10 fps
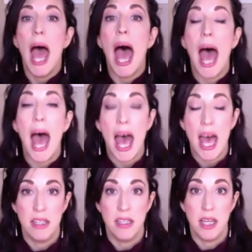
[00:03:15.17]

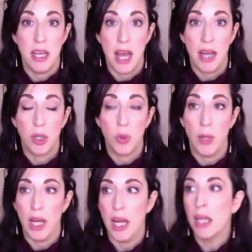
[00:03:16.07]
as
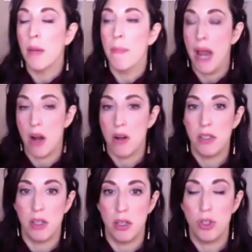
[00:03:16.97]
inadequate in
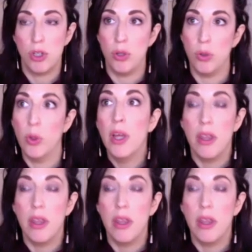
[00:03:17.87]
comparison to